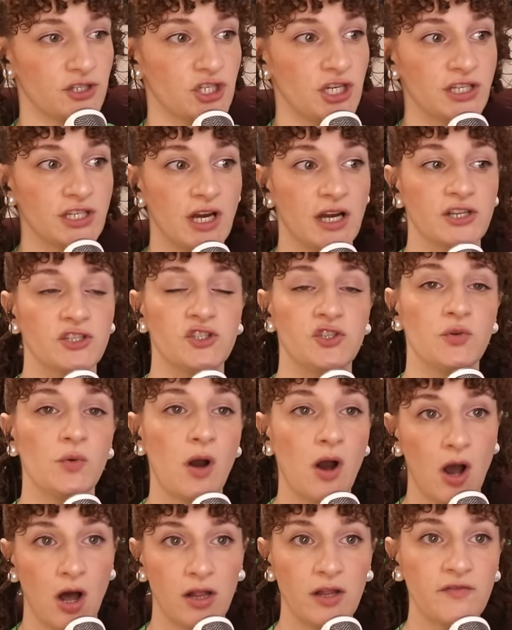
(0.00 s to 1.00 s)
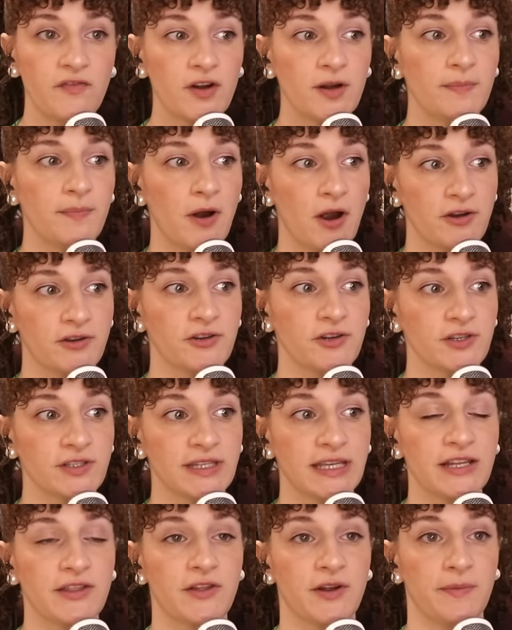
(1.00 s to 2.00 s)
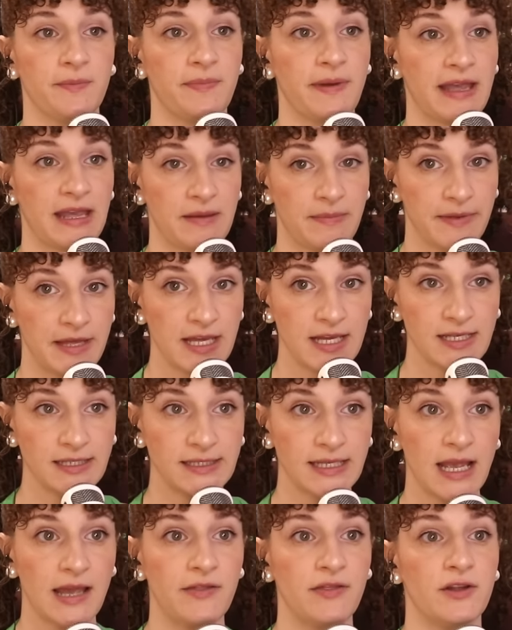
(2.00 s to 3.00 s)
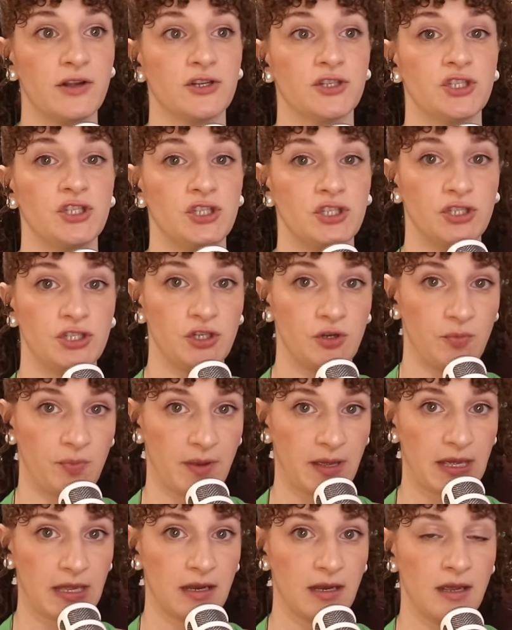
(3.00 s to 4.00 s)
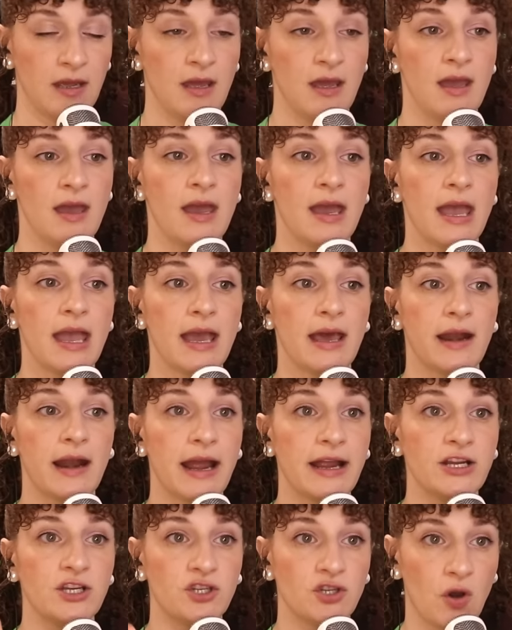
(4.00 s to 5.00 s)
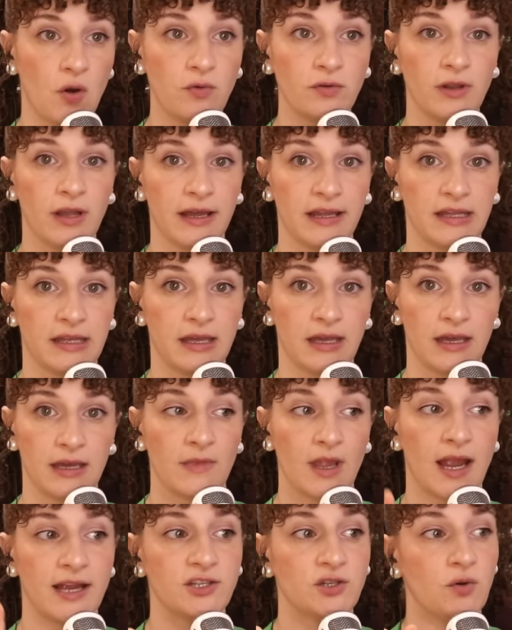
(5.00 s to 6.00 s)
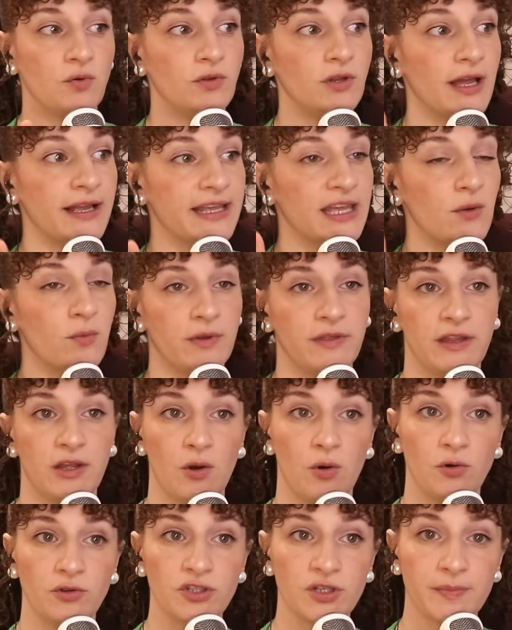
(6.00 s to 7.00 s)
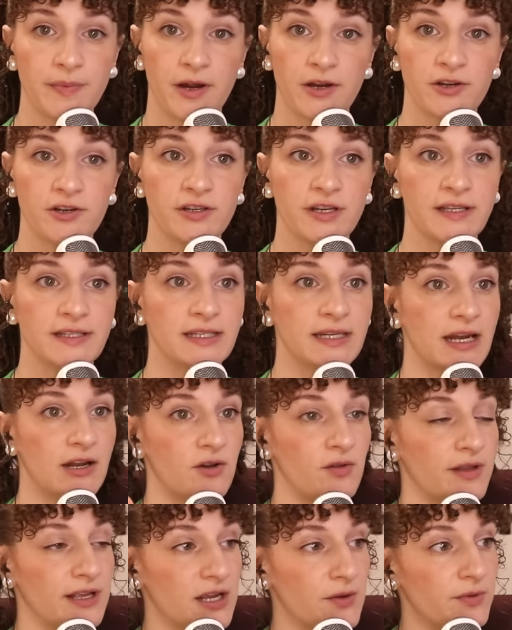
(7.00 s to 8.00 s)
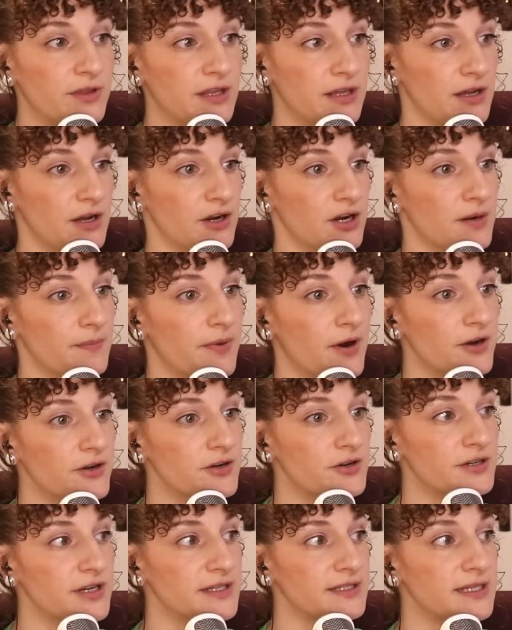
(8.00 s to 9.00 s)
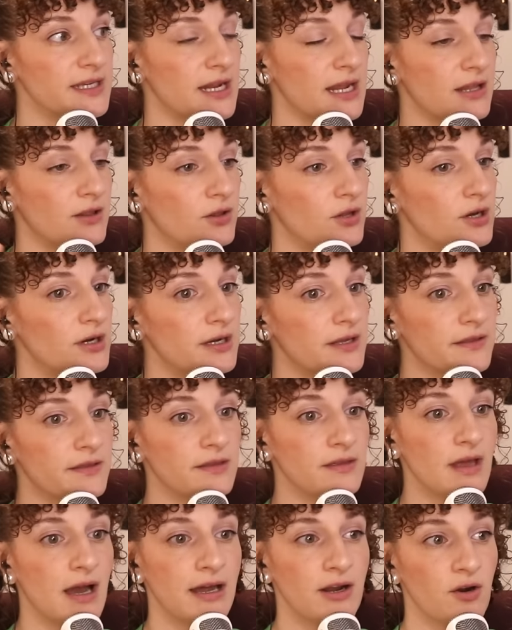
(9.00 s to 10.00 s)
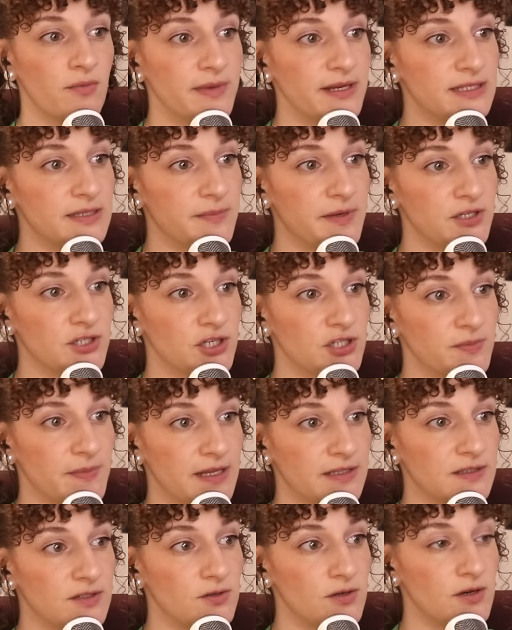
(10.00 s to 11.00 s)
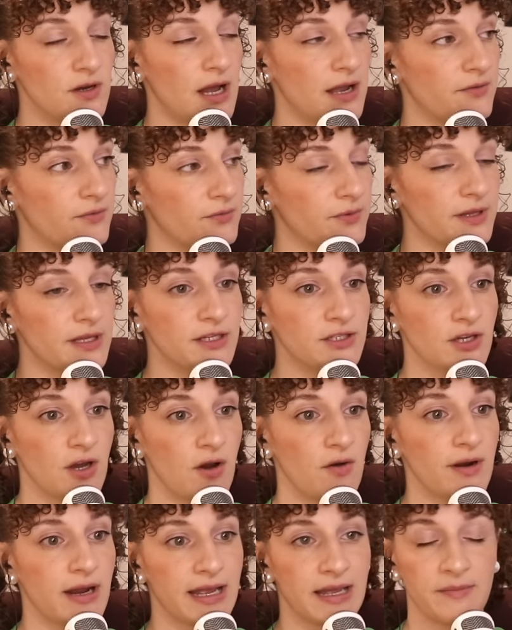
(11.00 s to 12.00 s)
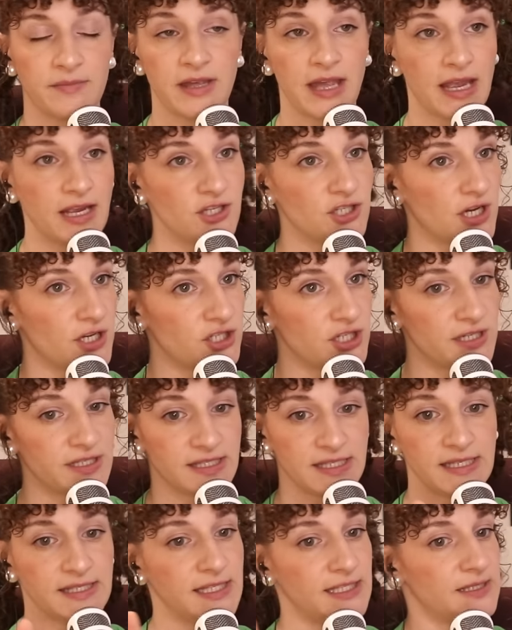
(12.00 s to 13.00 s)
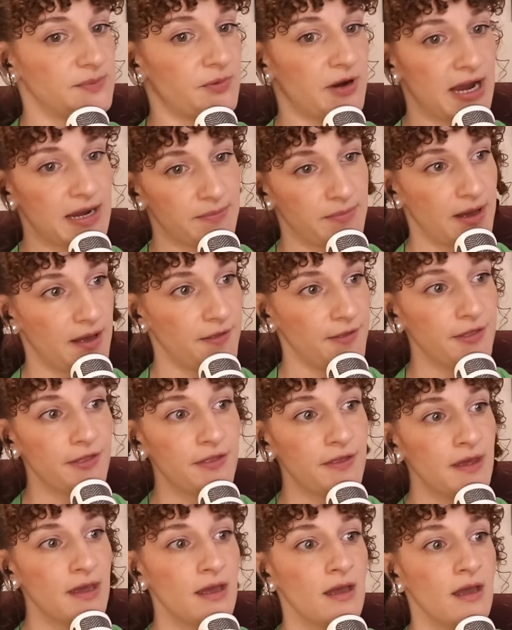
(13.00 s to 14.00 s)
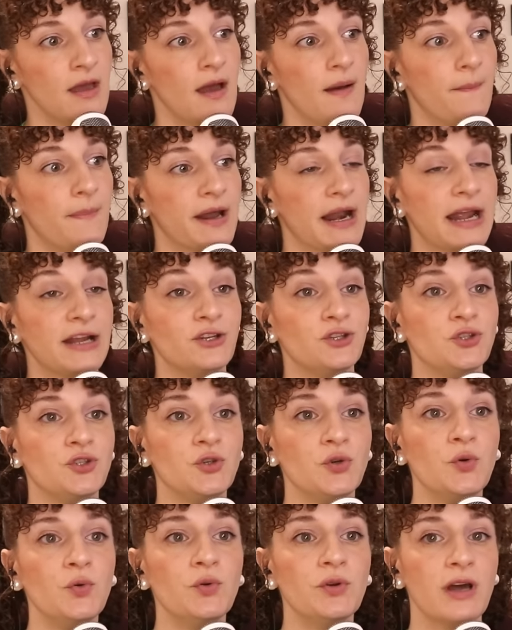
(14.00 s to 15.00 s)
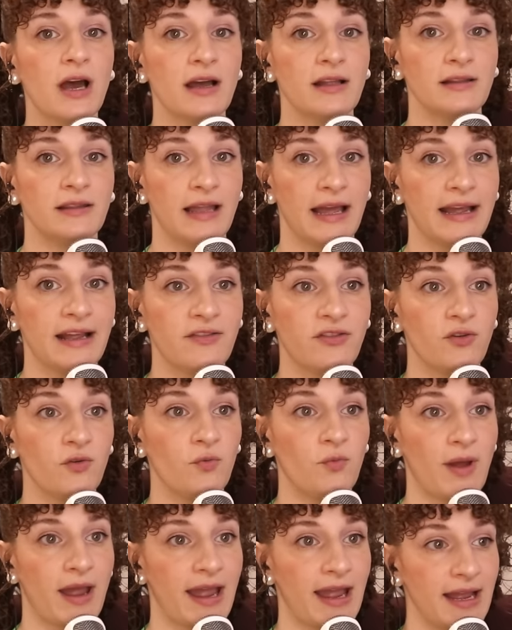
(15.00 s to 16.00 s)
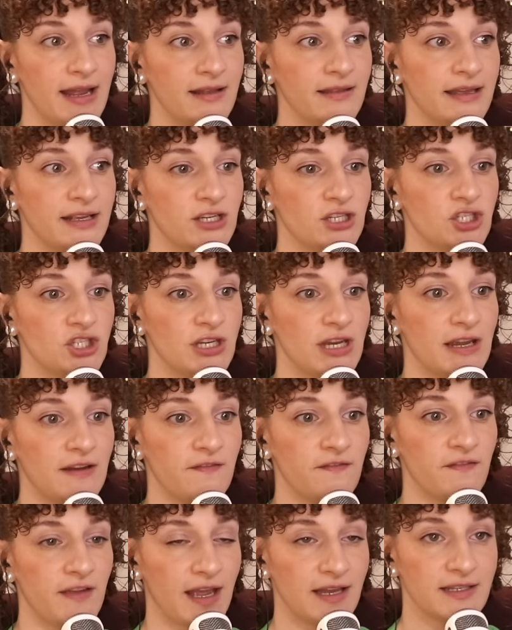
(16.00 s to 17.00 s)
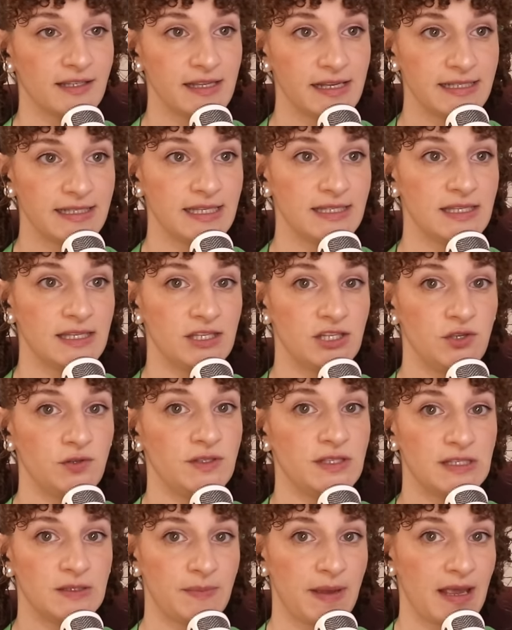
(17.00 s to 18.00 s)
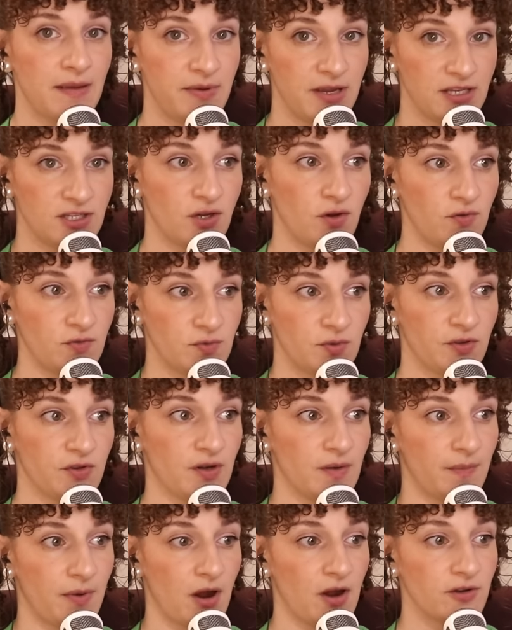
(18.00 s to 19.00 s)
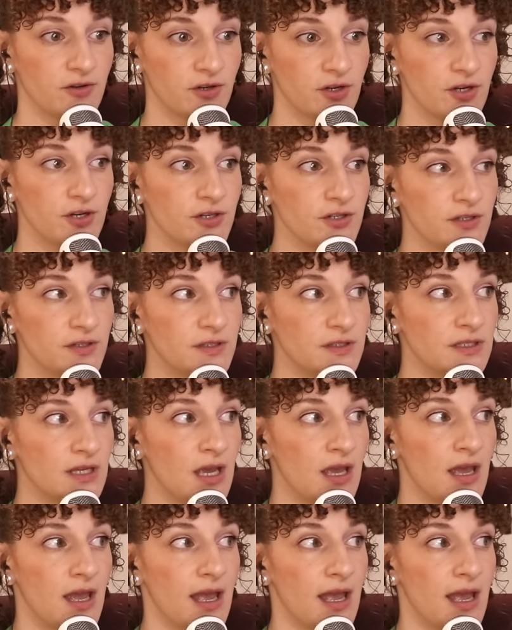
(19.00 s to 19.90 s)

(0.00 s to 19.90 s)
She talks to all of her partners like they're babies and they're stupid and I don't like it. I don't like it when the older partner does it. I don't like it when the younger partner does it. And look, I don't mean to be judgmental. I really don't. I am gay judging sis. It's Pride Month. But I do not like the way like she infantilizes and uses baby tones with her partners.